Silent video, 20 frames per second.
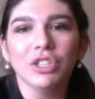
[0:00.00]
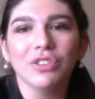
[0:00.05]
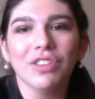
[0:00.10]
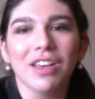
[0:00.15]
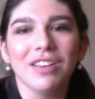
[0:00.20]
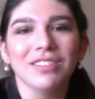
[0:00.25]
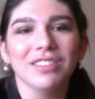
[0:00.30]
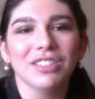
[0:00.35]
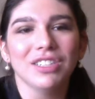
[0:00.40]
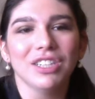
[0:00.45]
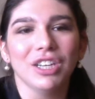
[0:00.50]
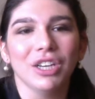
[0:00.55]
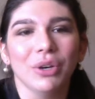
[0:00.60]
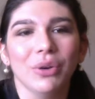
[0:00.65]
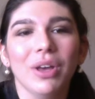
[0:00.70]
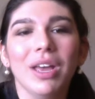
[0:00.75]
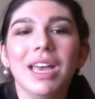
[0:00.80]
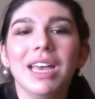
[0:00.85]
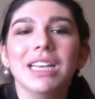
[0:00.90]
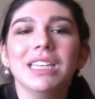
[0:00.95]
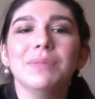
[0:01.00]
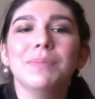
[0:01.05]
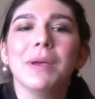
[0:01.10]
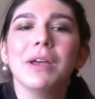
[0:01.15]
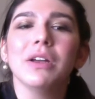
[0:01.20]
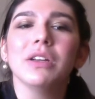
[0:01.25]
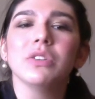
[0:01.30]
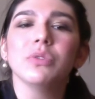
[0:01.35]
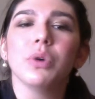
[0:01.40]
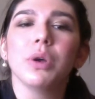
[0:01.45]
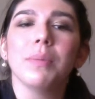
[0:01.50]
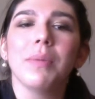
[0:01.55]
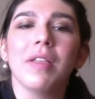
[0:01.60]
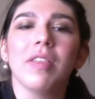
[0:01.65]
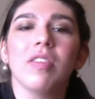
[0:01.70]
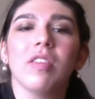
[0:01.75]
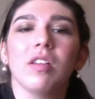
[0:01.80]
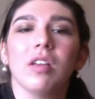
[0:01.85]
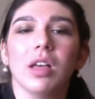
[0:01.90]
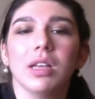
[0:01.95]
2002, his parents were
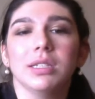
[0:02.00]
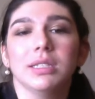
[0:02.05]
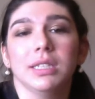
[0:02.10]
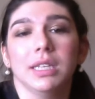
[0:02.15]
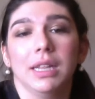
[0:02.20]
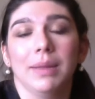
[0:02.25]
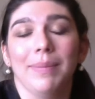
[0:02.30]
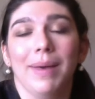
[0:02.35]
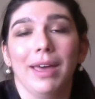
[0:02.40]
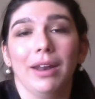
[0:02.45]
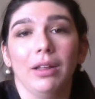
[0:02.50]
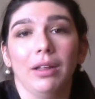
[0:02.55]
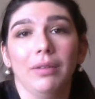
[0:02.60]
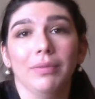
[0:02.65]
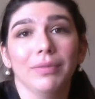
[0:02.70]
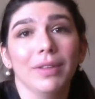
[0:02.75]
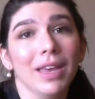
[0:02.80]
amidst a custody battle.